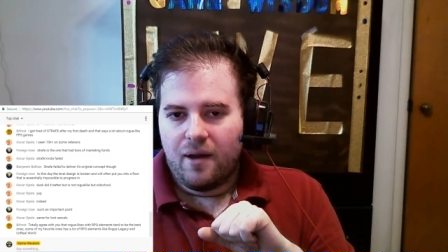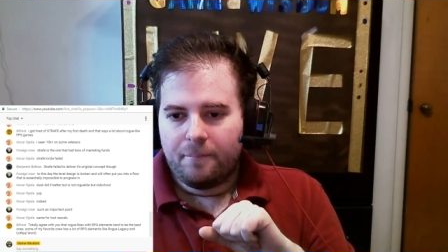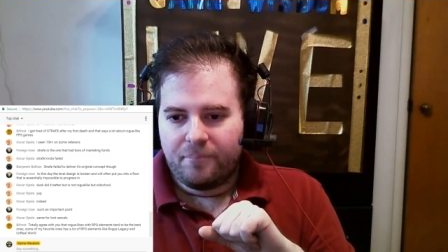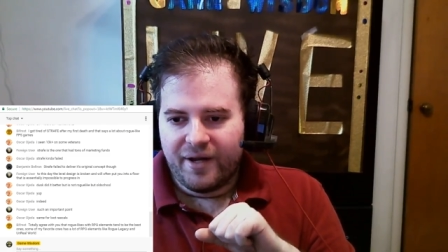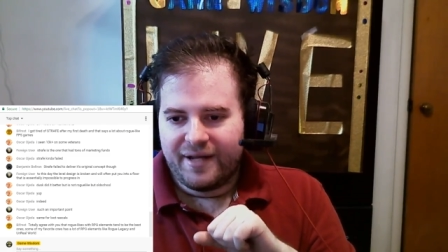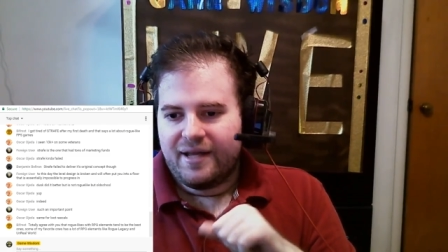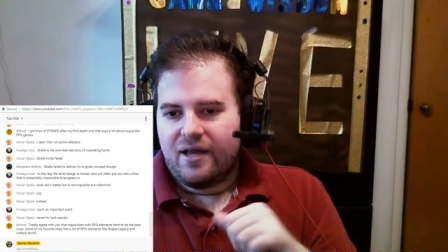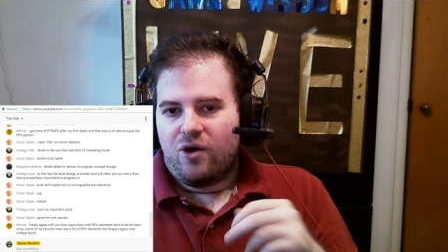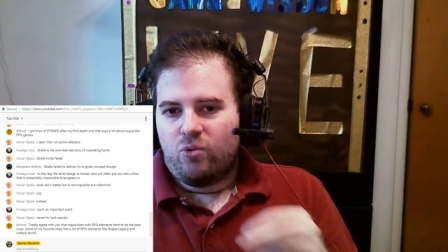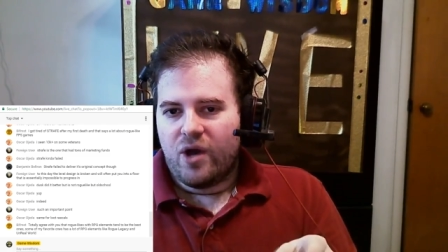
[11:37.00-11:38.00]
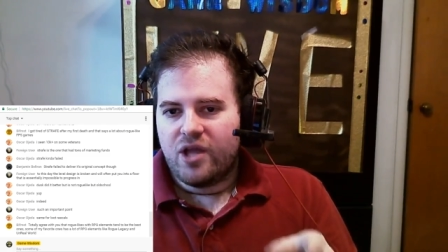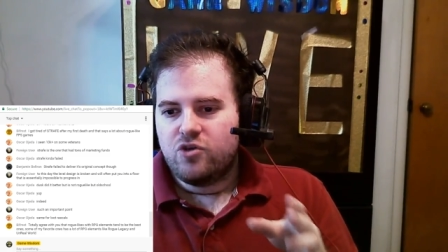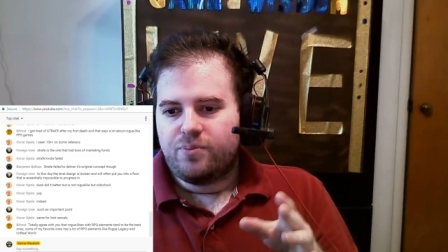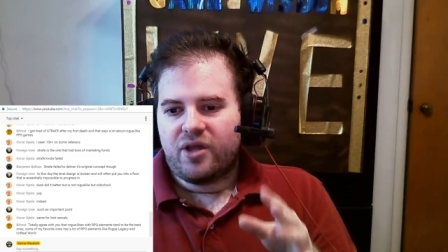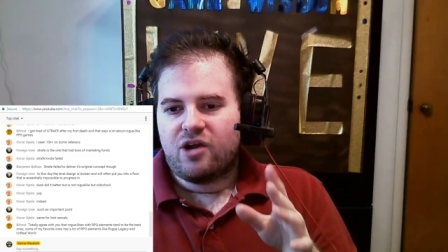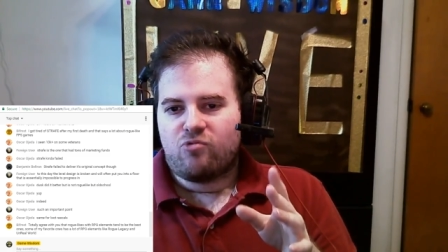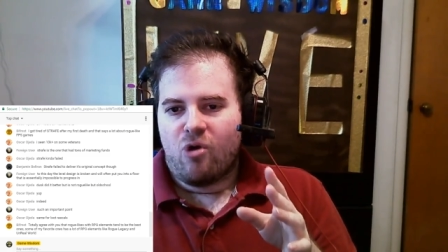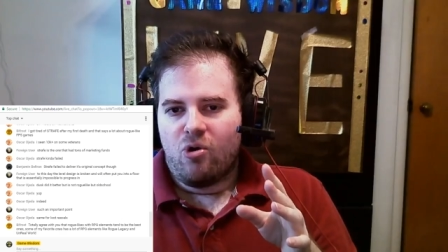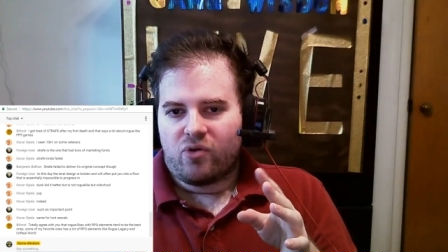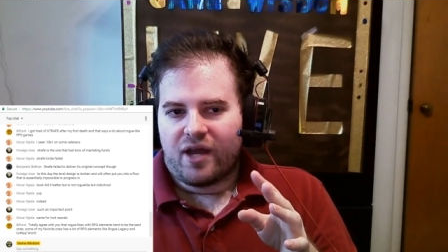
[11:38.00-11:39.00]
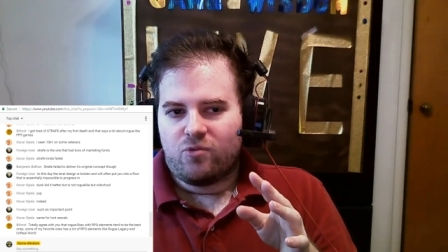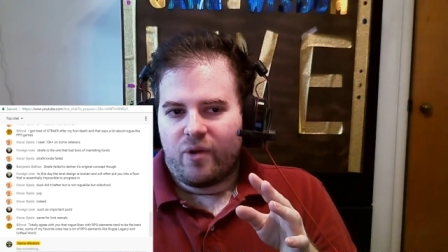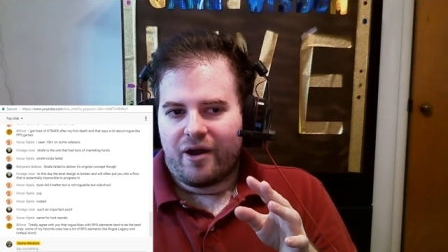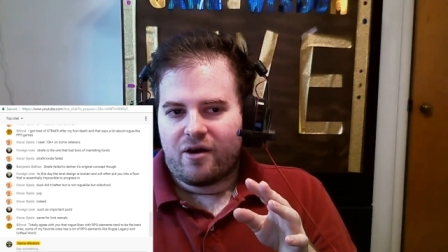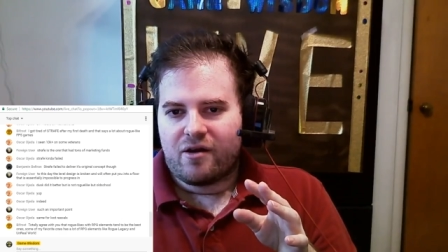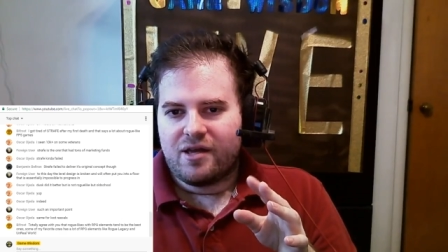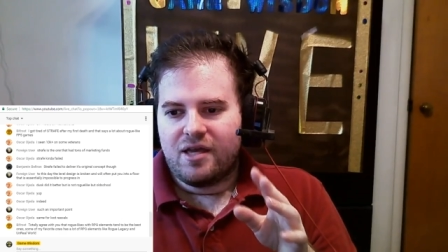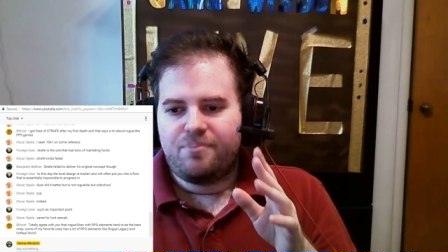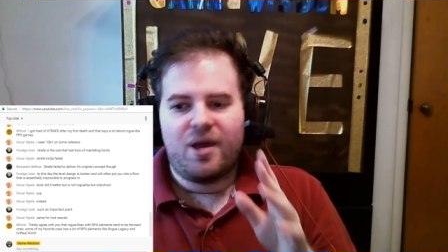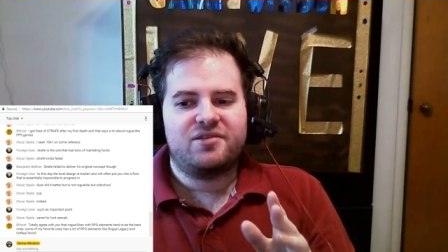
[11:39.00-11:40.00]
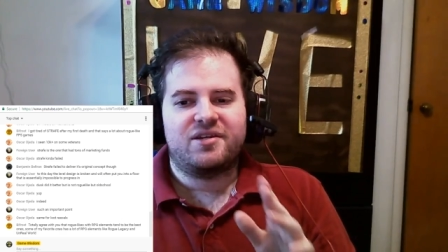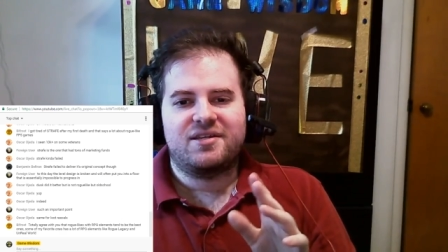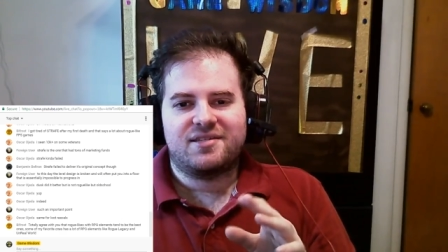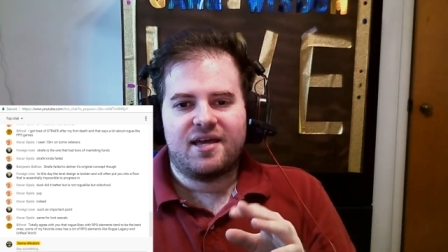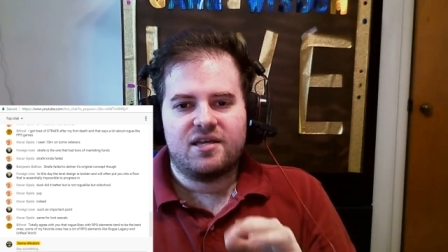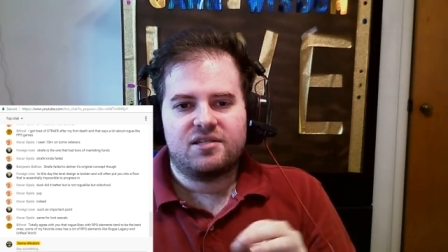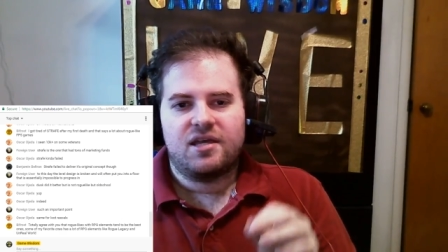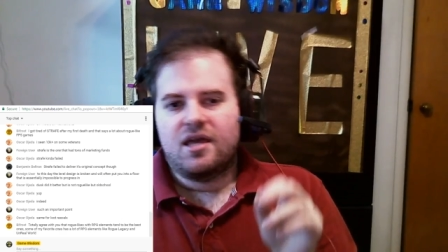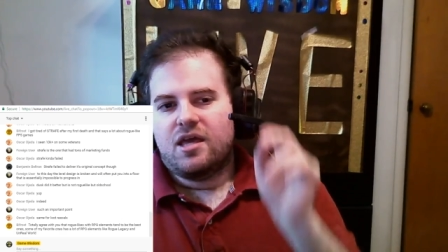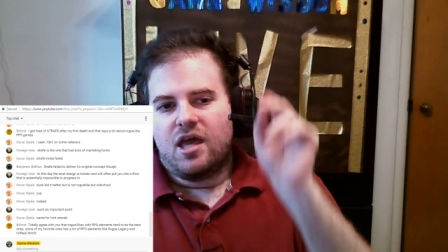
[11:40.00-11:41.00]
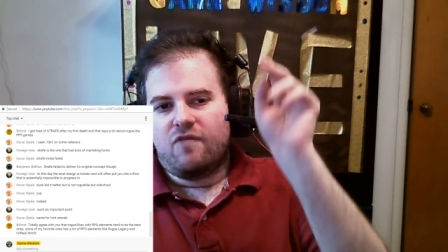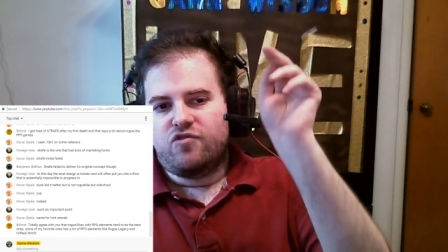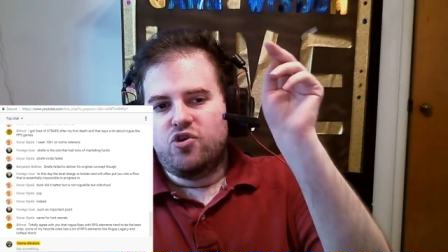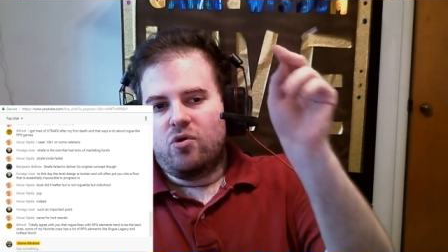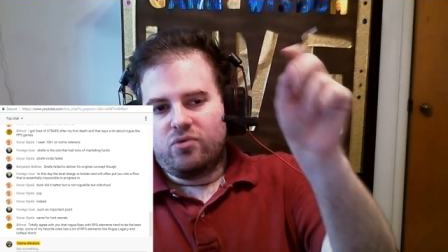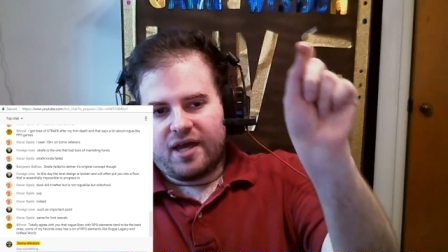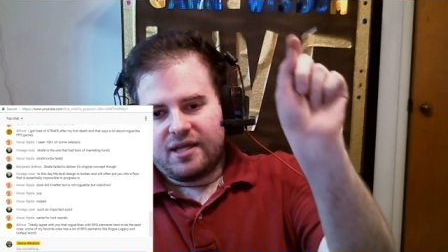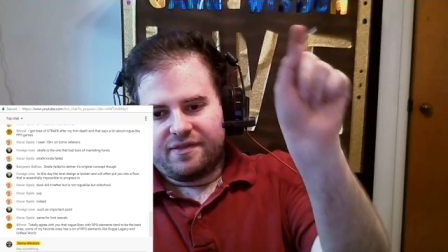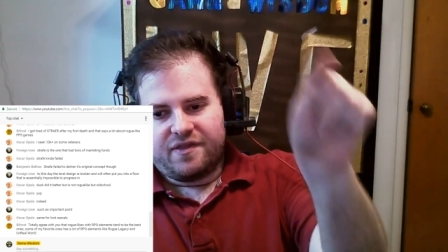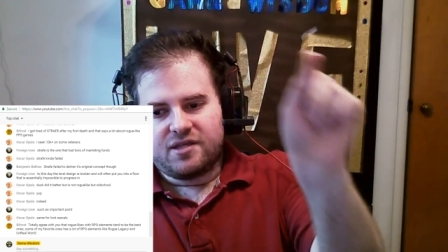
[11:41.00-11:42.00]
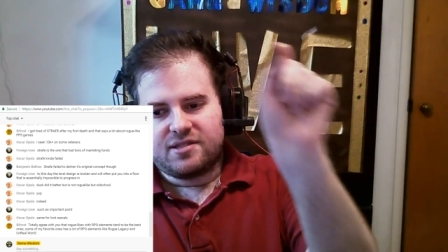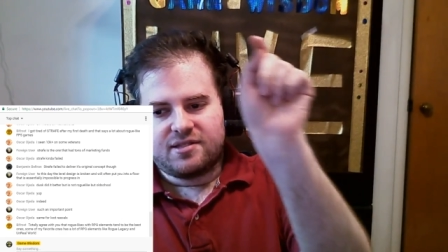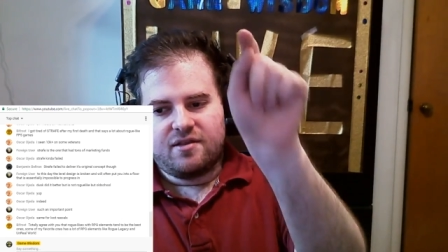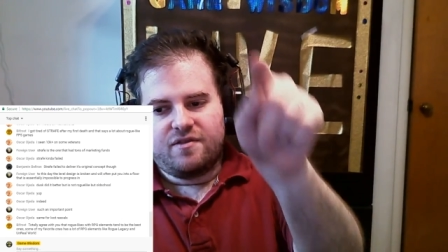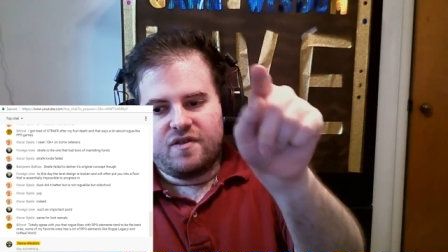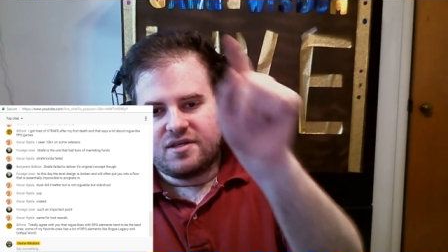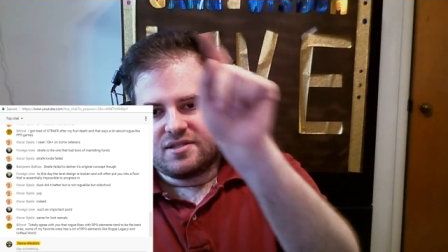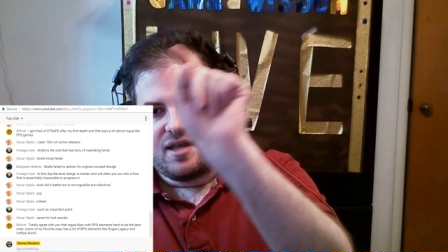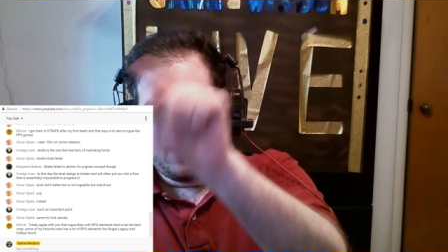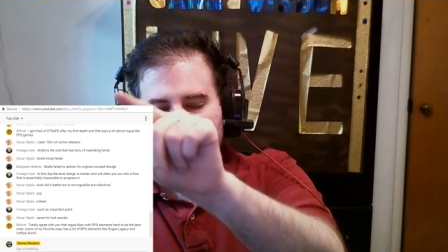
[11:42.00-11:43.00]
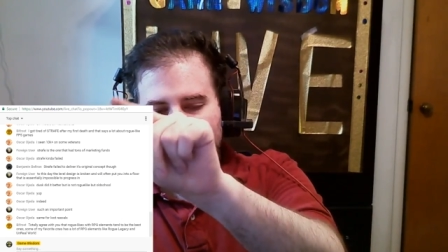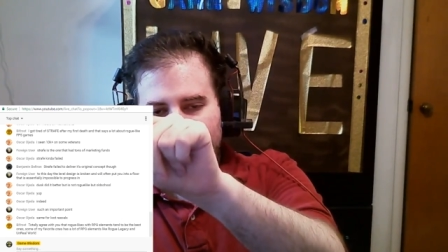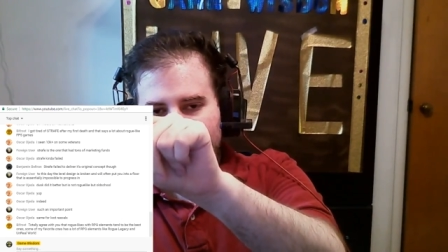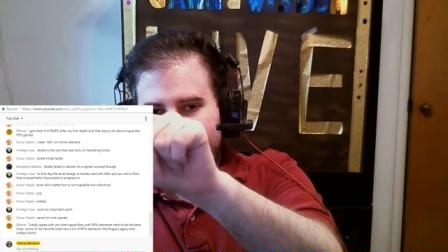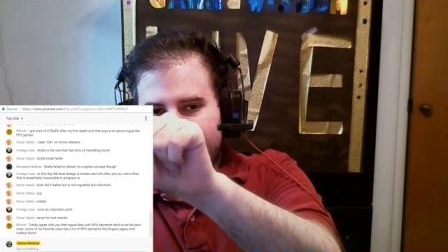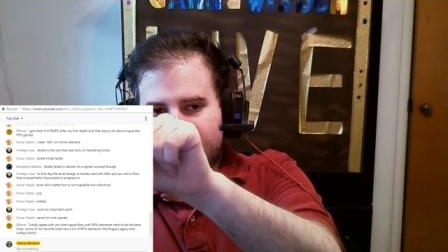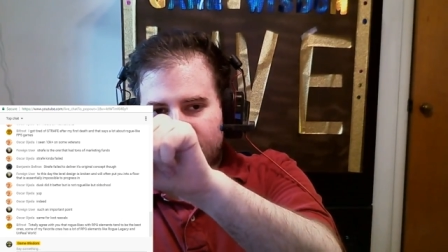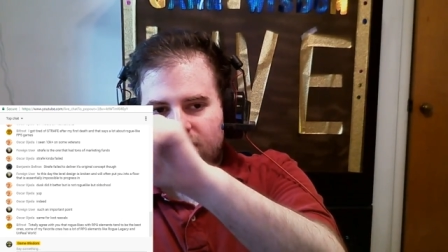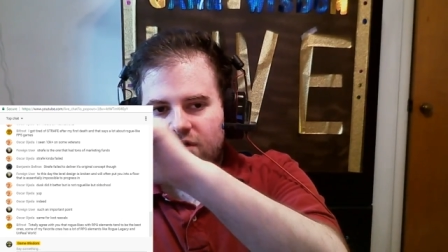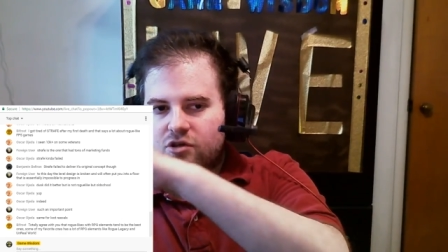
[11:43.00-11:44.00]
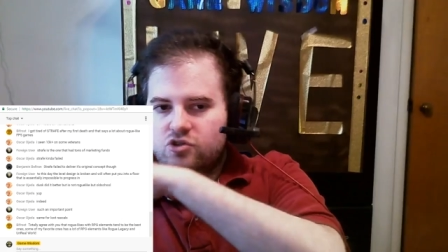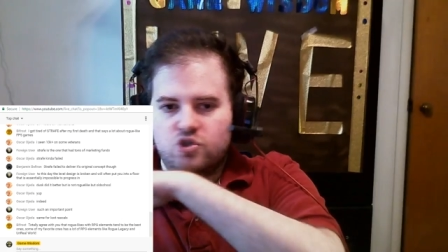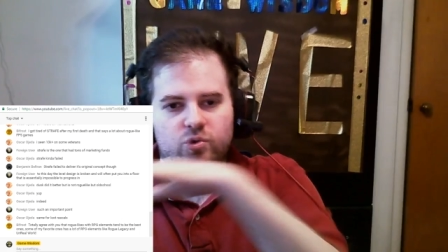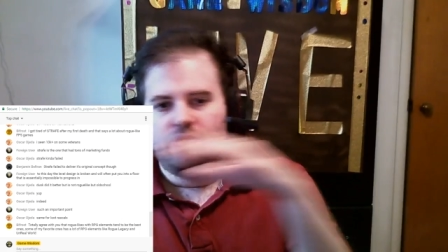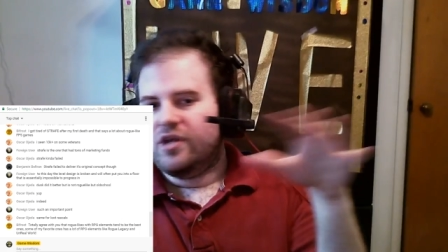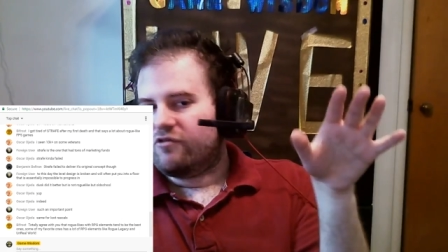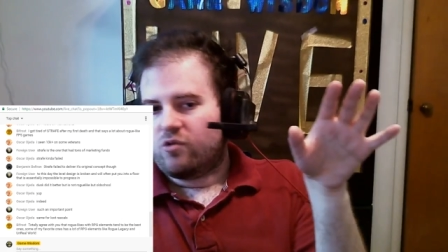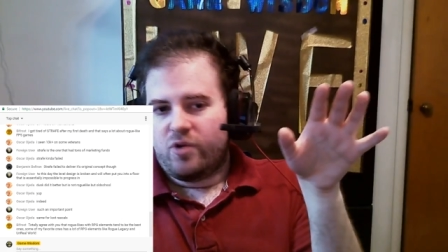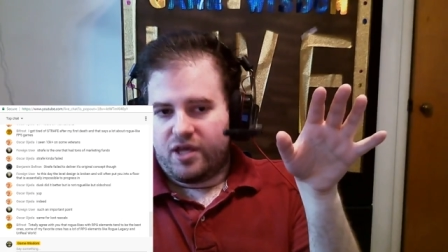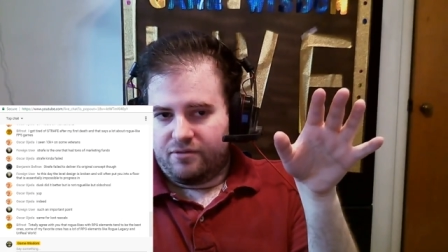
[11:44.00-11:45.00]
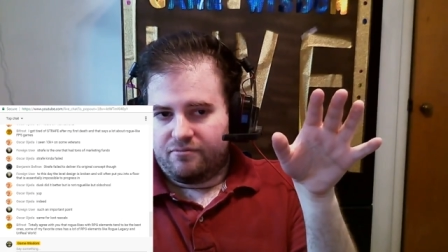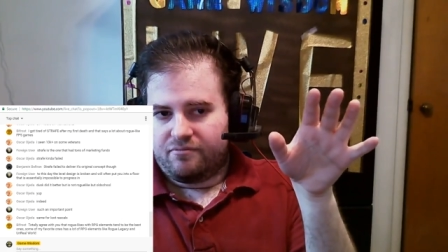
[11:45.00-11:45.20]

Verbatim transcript: But when you play a roguelike where it basically says, if you don't get this, this, and this, you will never win.